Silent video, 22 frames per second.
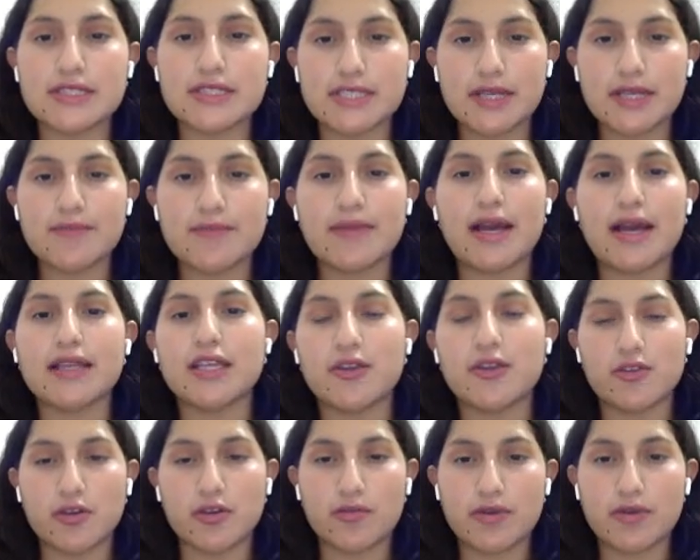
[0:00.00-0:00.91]
System at the
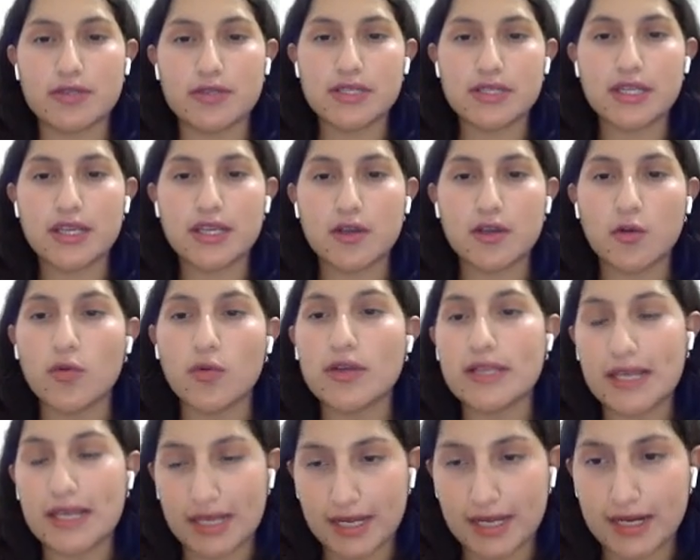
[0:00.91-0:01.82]
University of
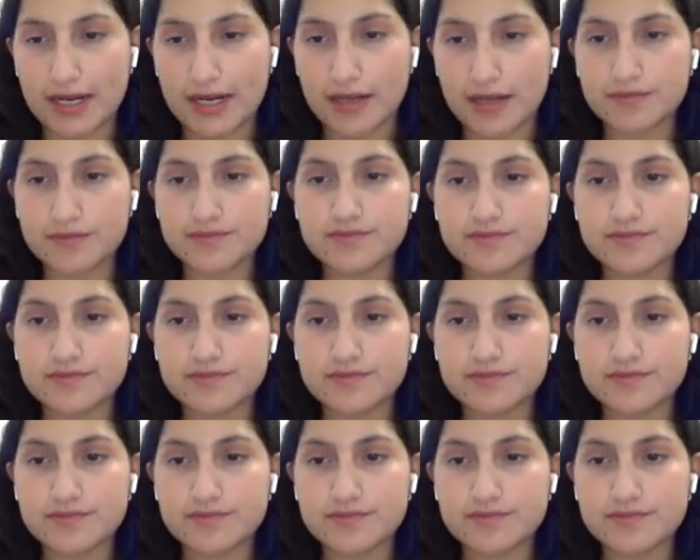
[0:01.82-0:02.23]
Guadalajara.